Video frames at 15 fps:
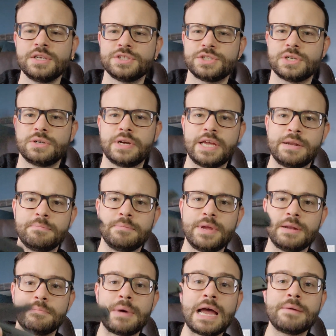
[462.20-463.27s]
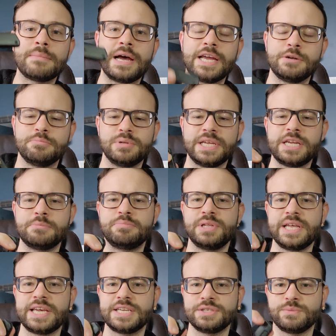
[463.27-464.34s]
So in my mind, blade
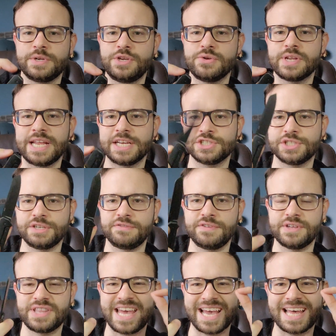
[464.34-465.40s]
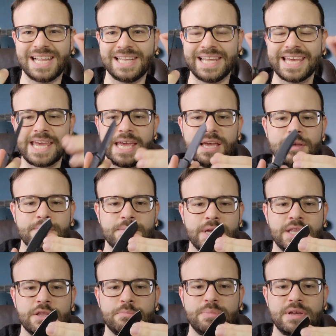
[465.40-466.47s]
play is when you can actually feel that clicking
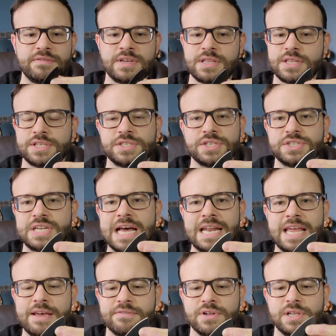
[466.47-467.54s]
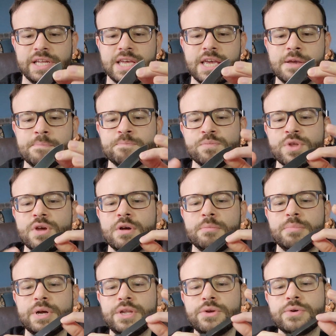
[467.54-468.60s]
in the pivot. This does not have clicking,
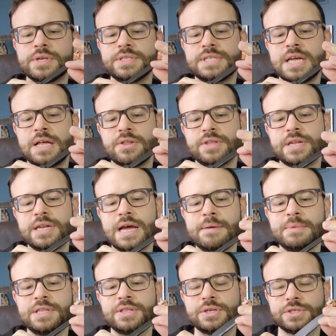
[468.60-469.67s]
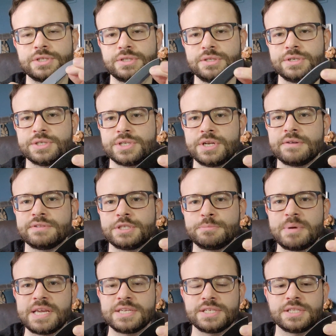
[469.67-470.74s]
but you can tell that, I mean, there's enough
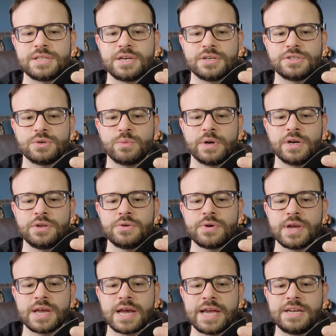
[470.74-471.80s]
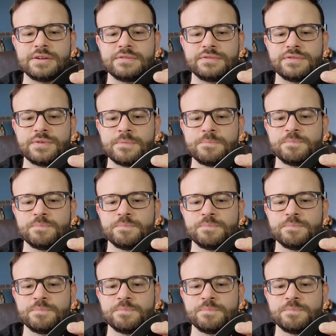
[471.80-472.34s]
space in there to where you can kind of,